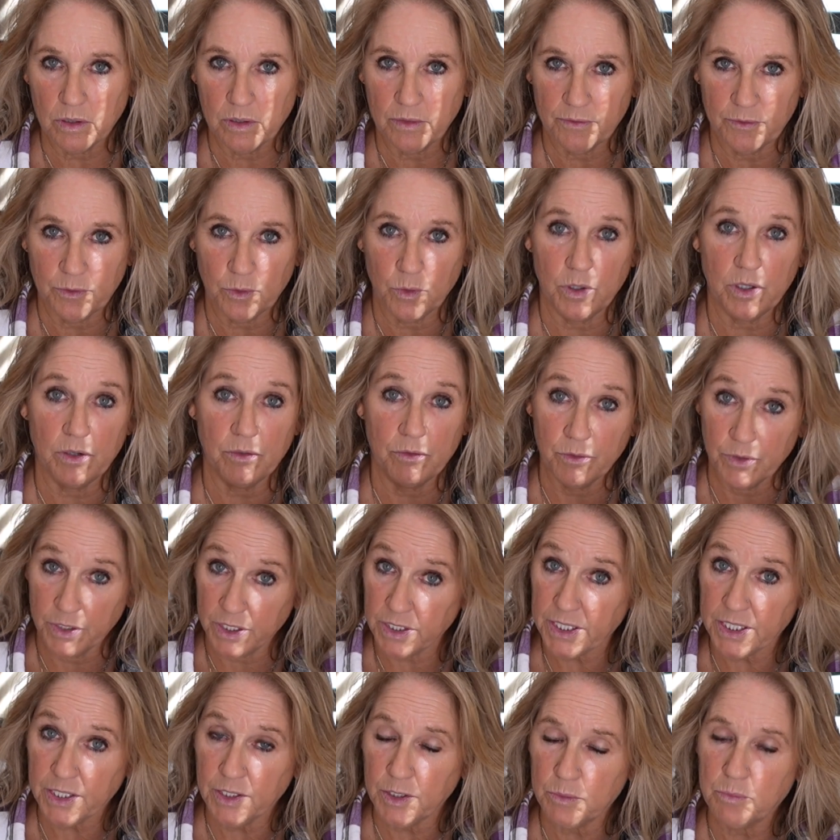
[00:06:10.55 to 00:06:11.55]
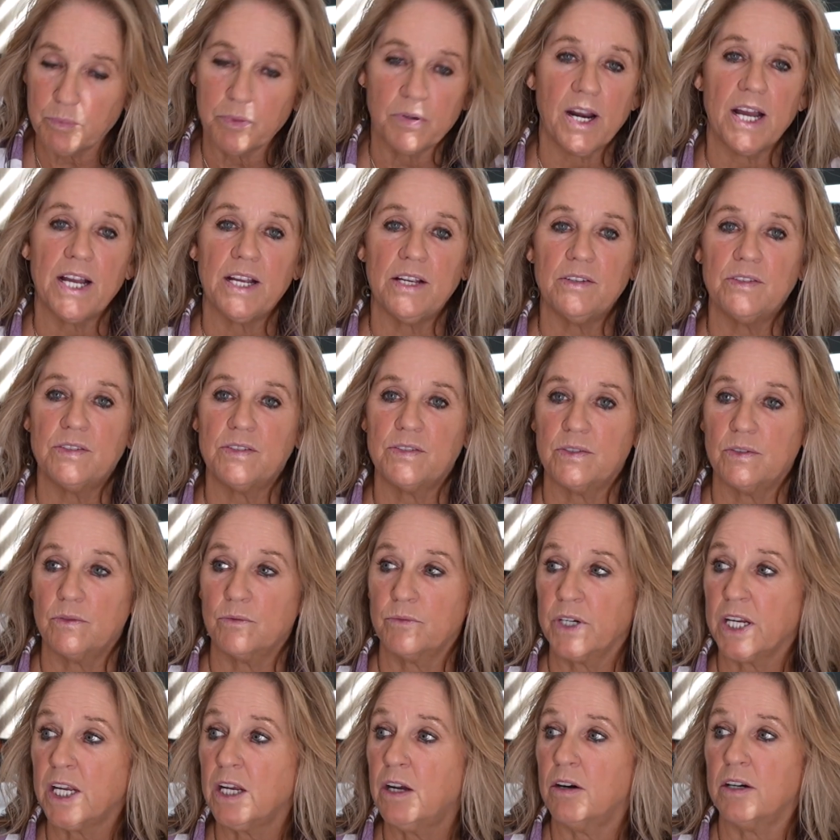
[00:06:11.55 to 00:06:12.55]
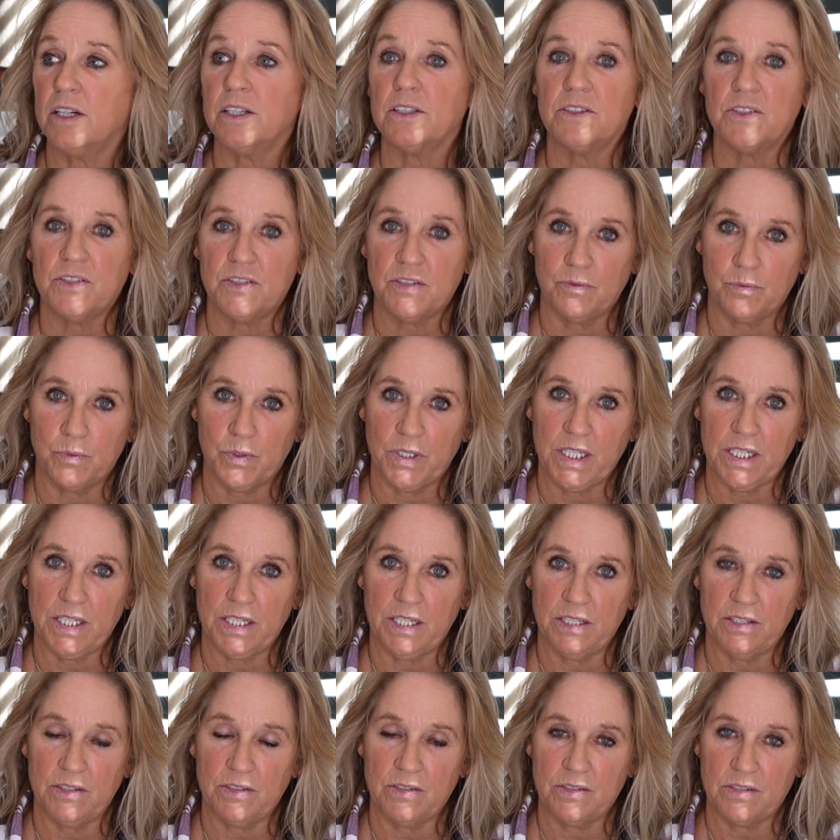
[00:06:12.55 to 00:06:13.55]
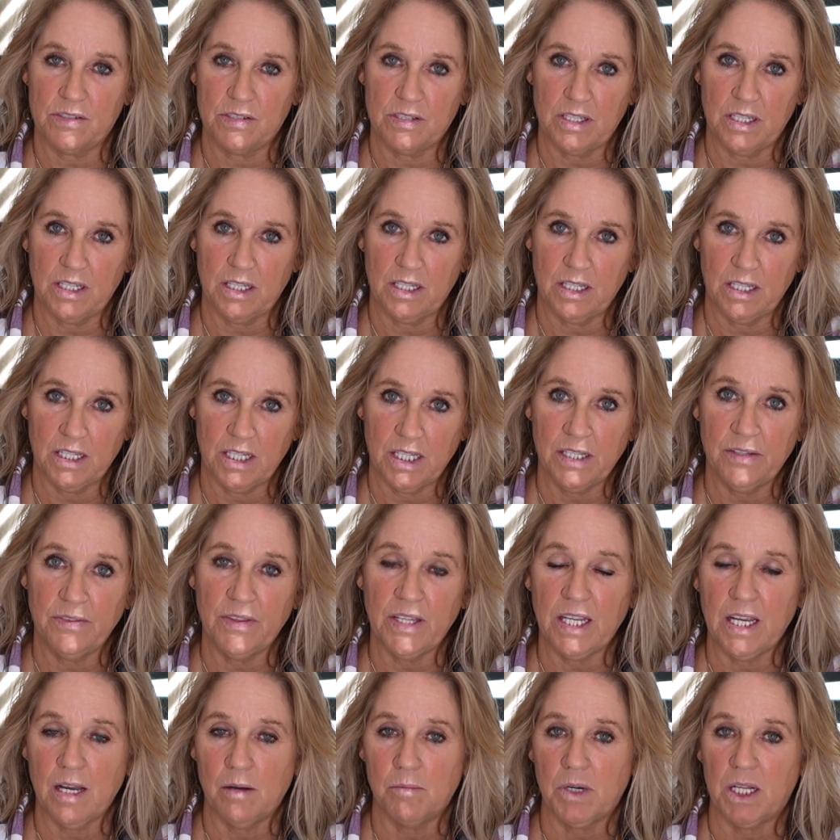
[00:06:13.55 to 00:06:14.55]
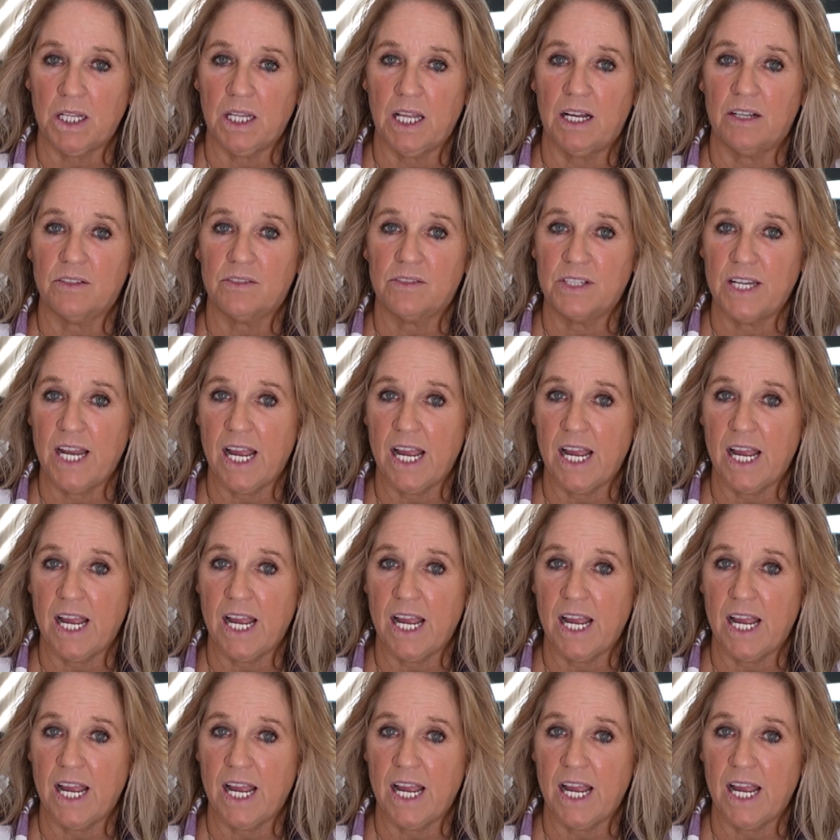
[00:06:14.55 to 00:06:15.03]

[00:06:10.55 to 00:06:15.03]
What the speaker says: for a really good price, regardless of what it is in the MLS.